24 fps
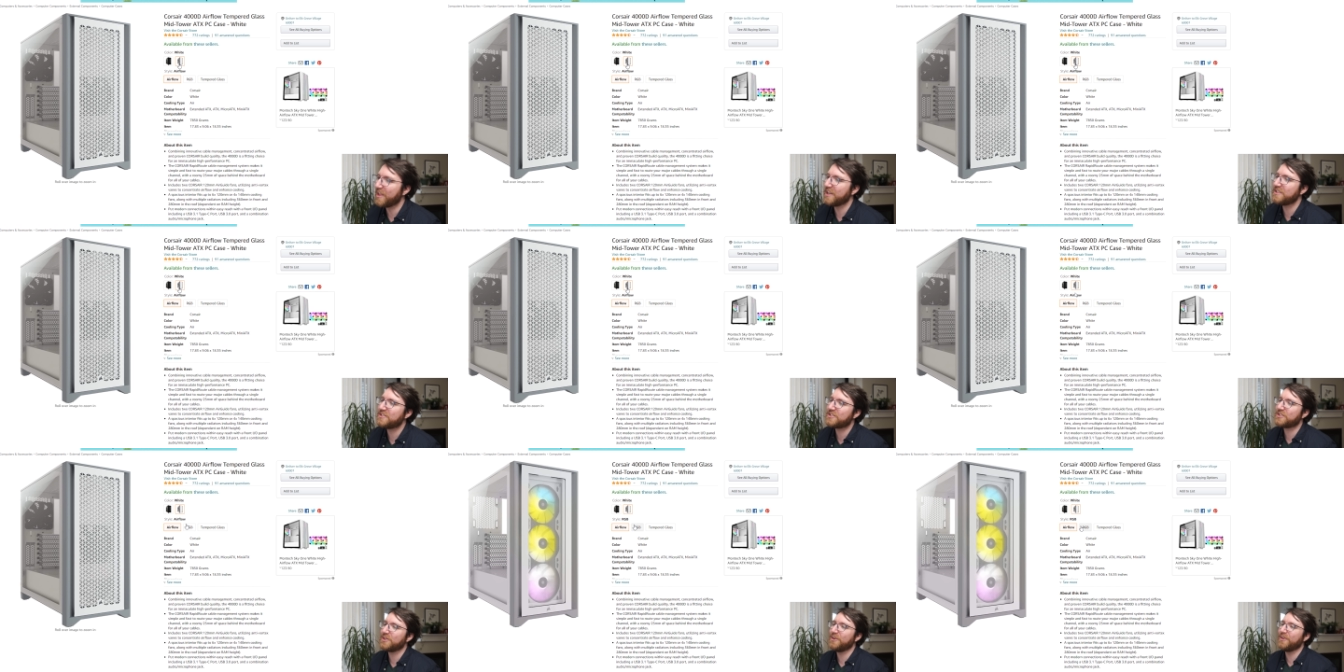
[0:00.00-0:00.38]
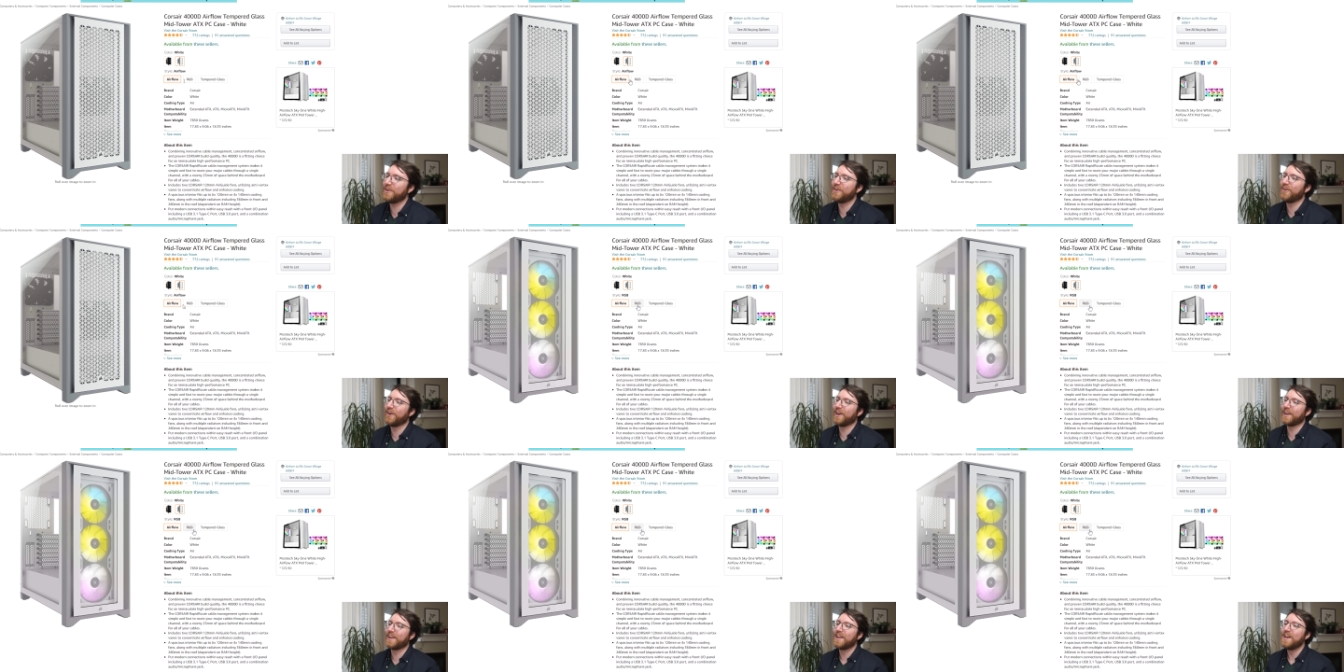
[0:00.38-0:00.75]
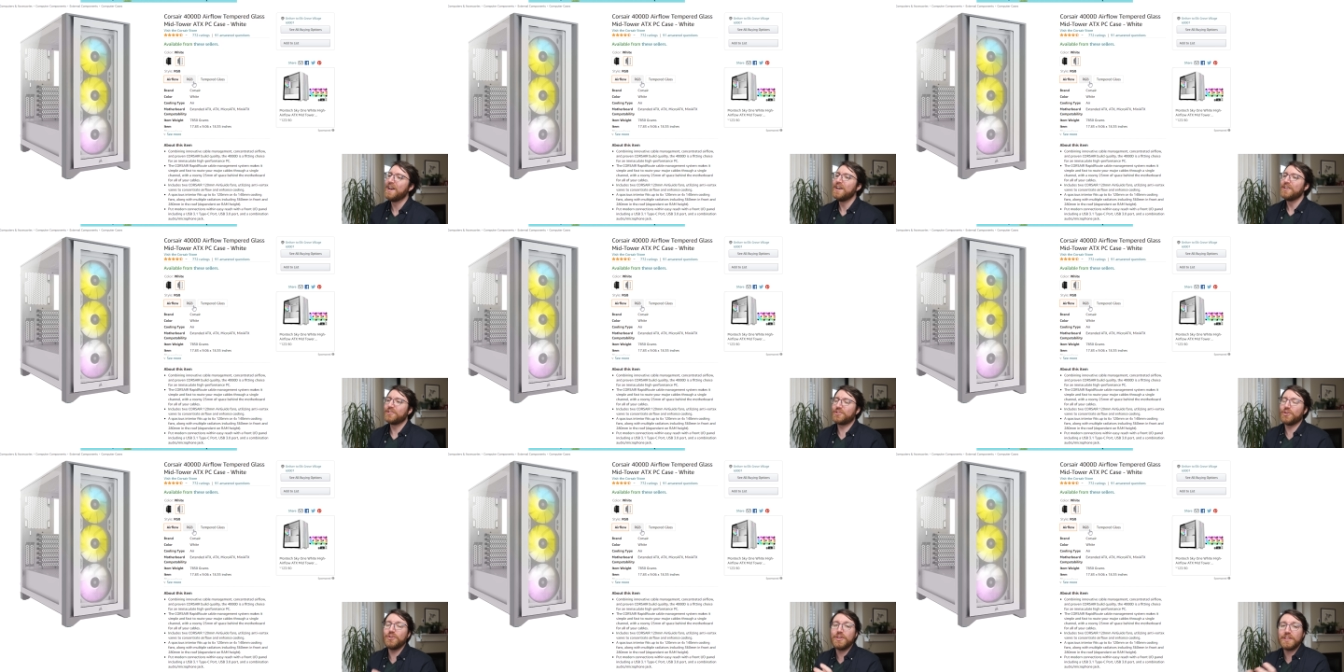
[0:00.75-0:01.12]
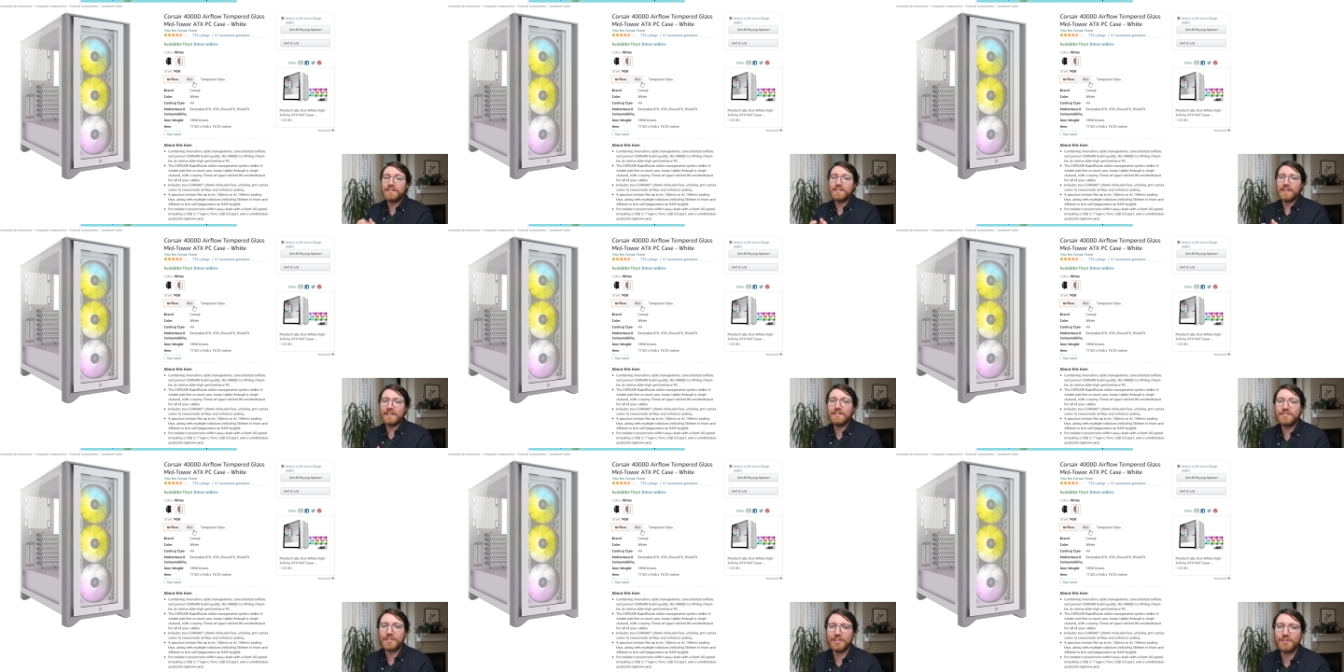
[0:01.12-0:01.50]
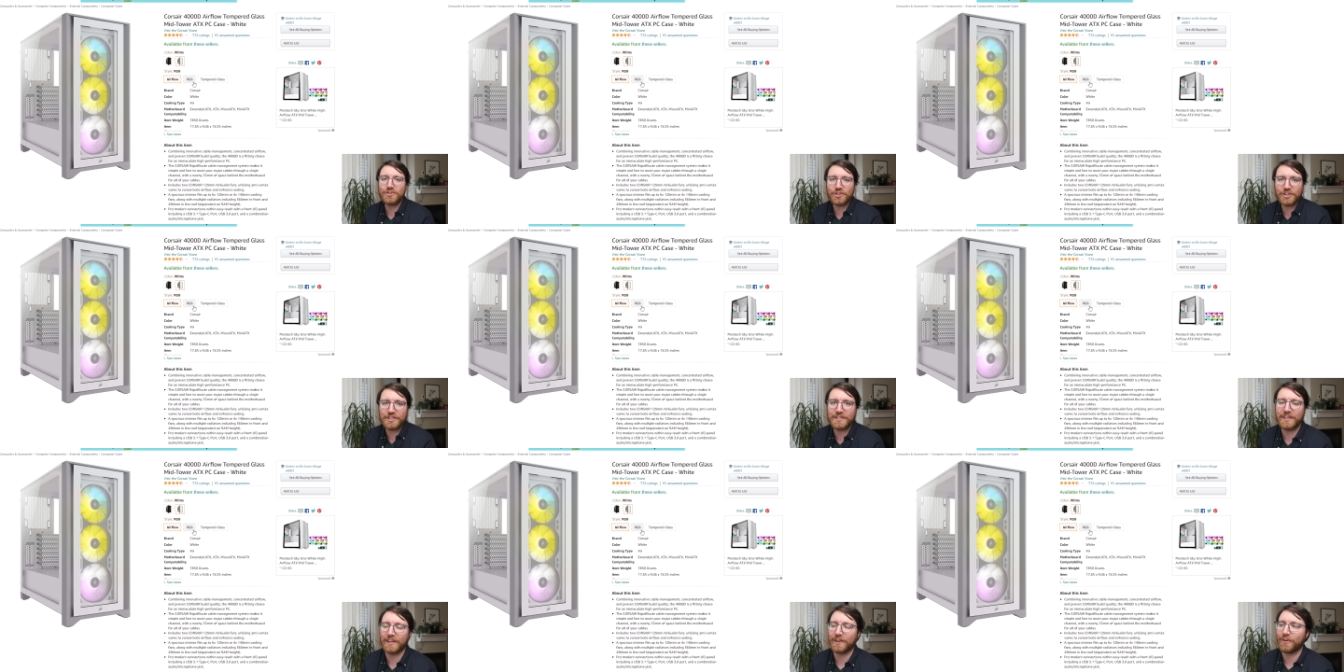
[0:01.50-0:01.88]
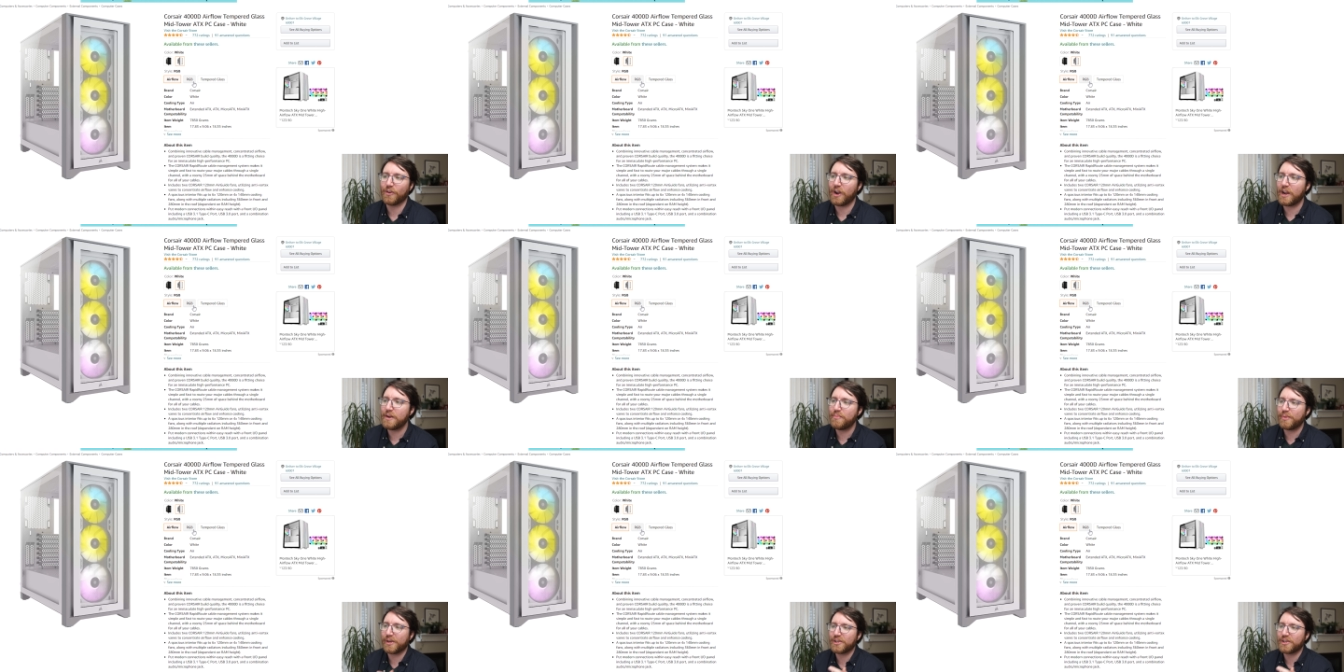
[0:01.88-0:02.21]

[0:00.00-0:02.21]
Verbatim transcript: That's so annoying. So it's it's interesting, right?